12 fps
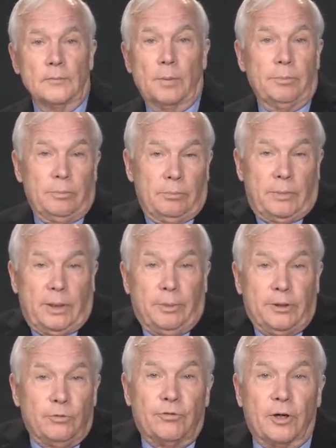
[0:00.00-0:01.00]

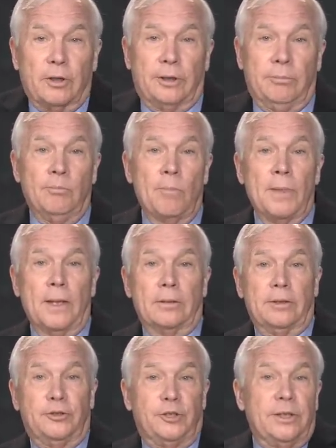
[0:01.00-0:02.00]
Maybe you've heard
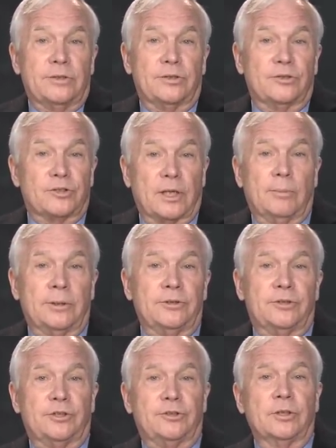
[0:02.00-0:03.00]
that Jesus'
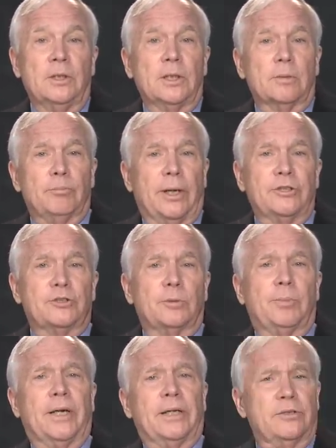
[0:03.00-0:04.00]
summons is based
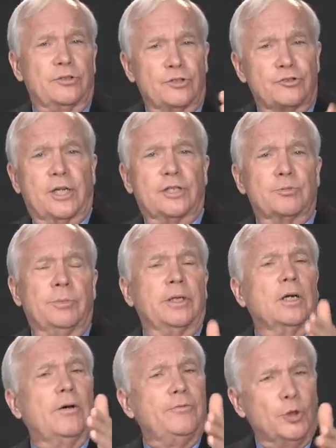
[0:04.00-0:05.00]
upon his assessment
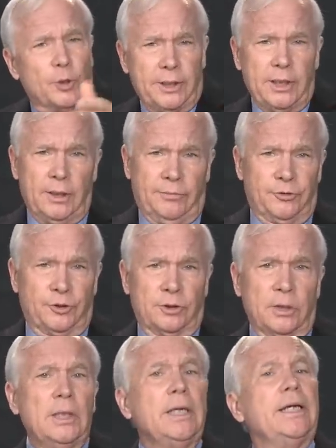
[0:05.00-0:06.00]
of your
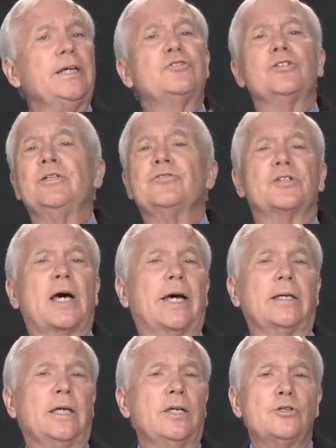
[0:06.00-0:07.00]
gifts, his
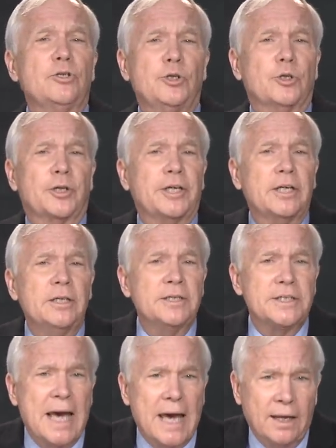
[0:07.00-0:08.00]
insight into your hidden
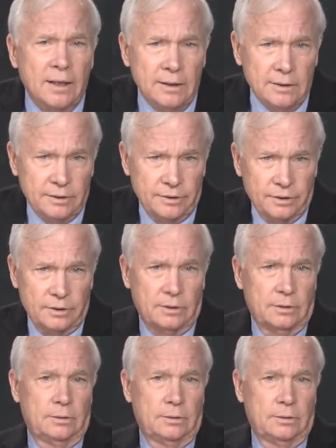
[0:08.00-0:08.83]
talents.